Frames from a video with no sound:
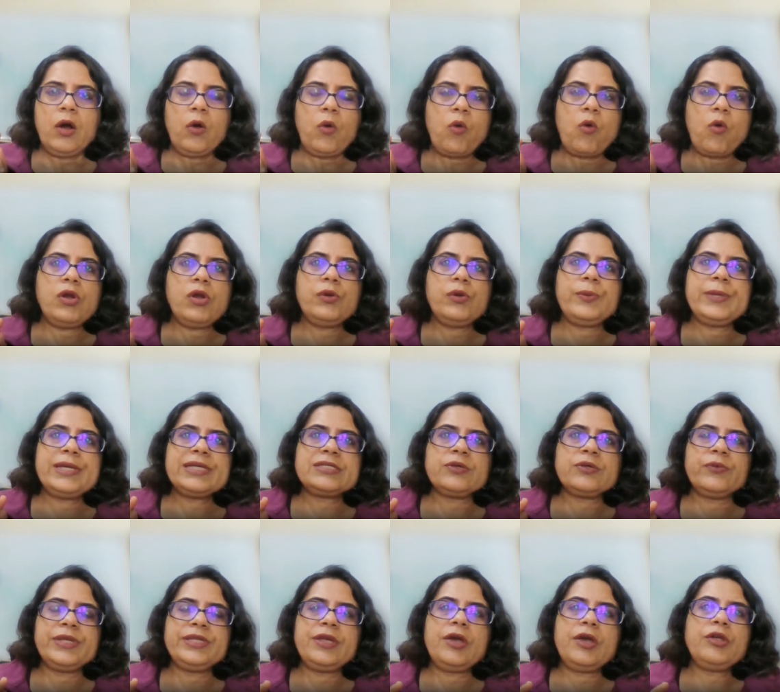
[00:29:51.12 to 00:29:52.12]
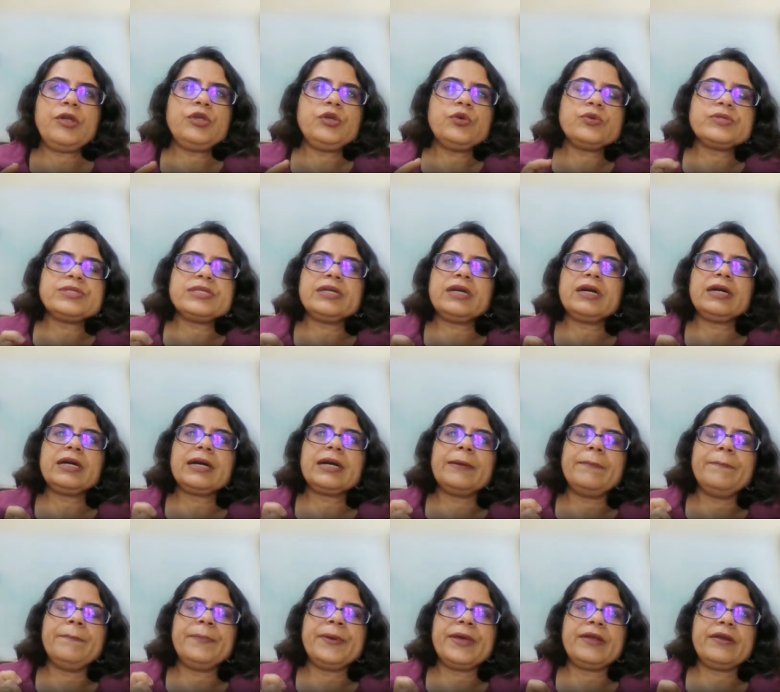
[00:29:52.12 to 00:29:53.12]
always so when you're using a
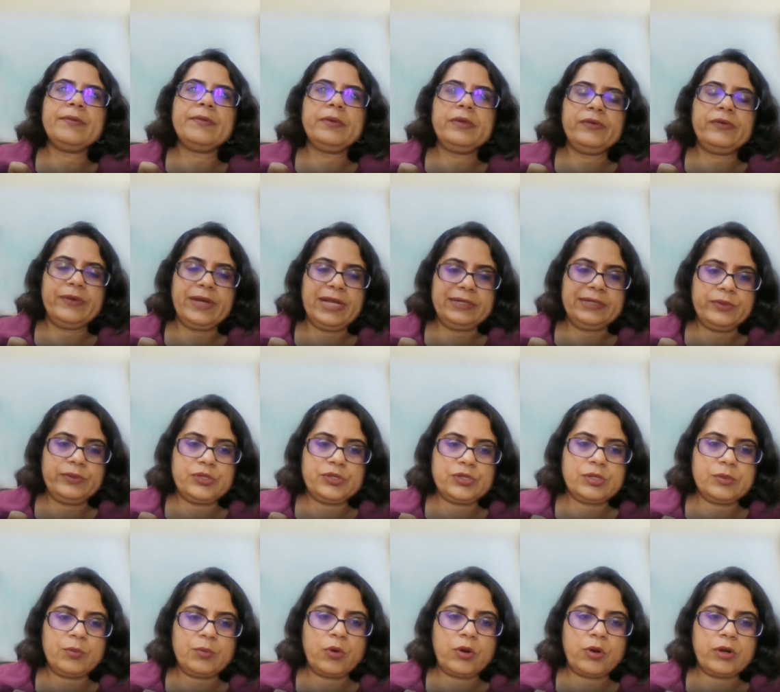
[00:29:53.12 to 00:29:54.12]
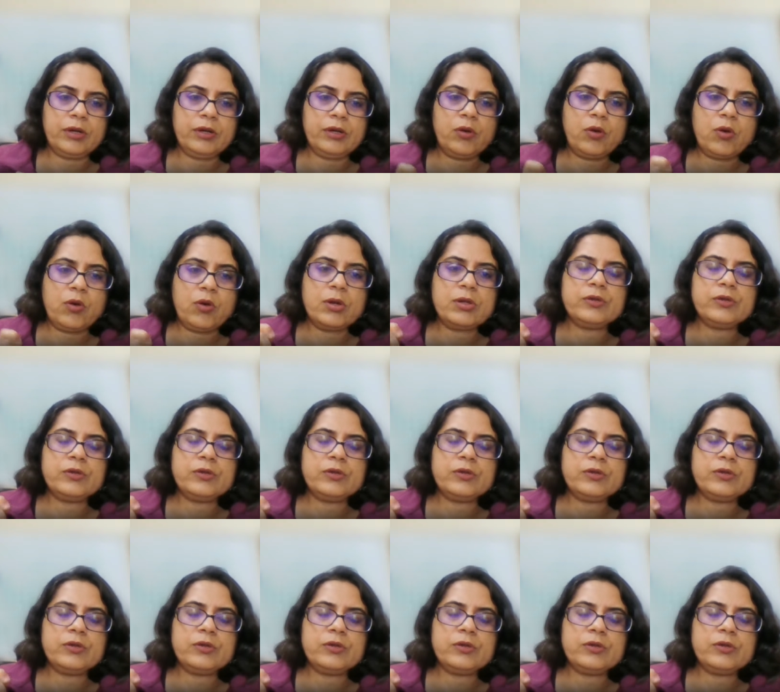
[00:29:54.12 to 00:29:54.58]
comparable valuation model